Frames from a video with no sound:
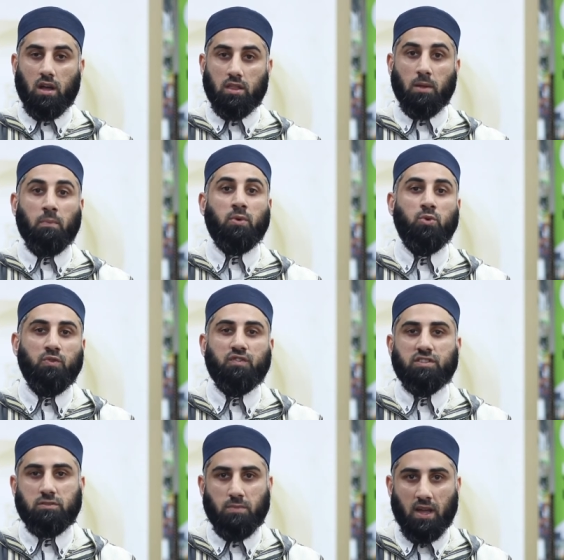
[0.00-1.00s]
the
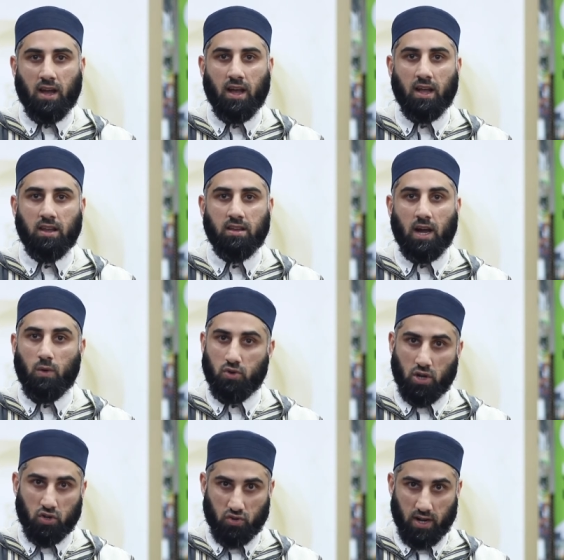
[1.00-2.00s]
proofs behind our
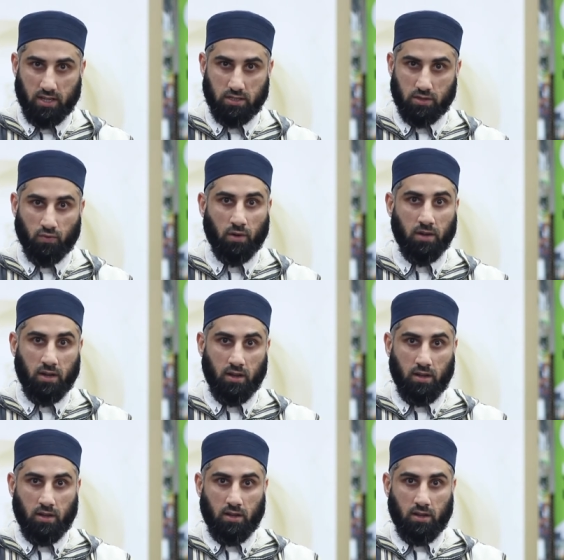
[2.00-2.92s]
doctrines from a